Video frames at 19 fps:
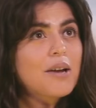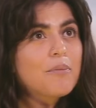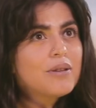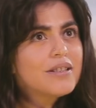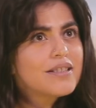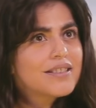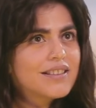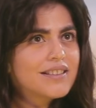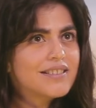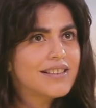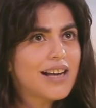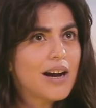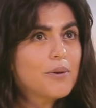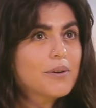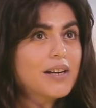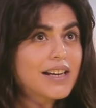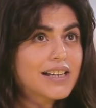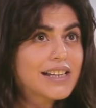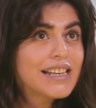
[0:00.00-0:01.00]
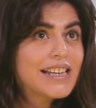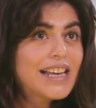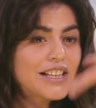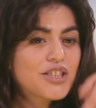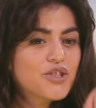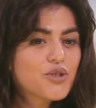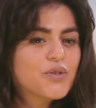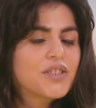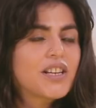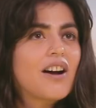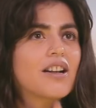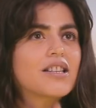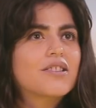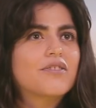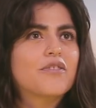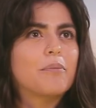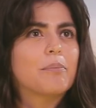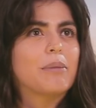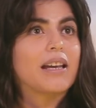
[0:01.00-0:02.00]
I will sit down and he has to
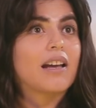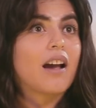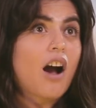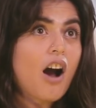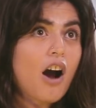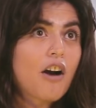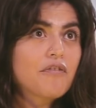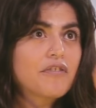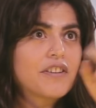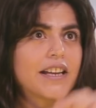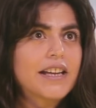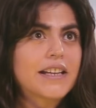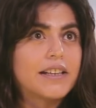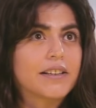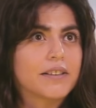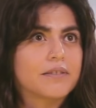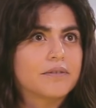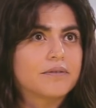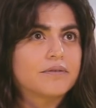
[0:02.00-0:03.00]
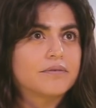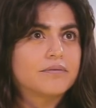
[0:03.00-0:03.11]
dance for me, half naked.